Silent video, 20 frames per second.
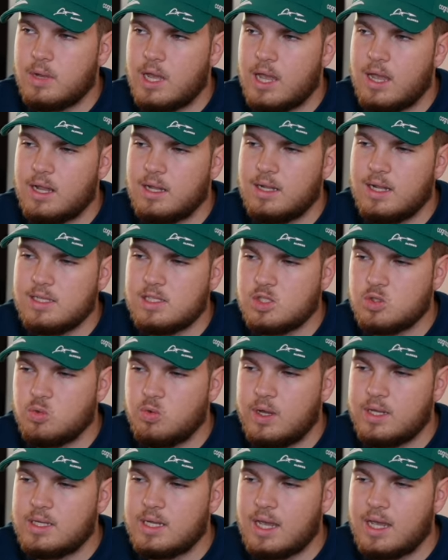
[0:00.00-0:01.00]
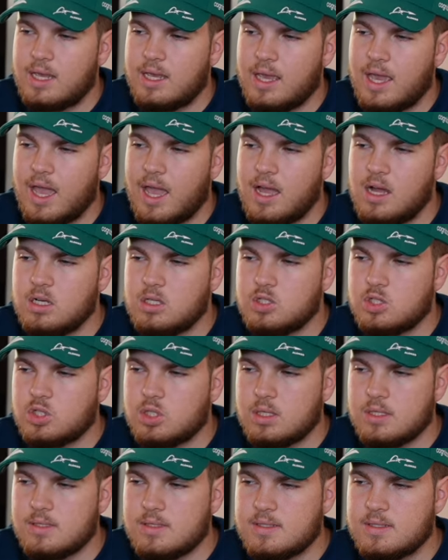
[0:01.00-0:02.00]
and let's create a
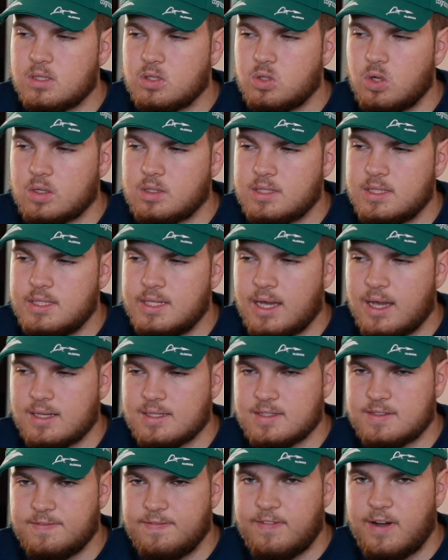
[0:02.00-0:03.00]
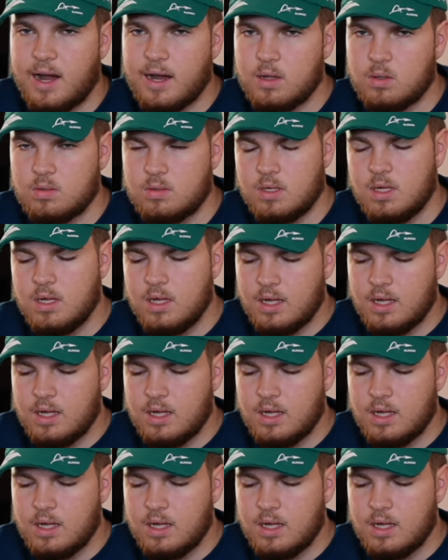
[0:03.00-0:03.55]
actions.ts file.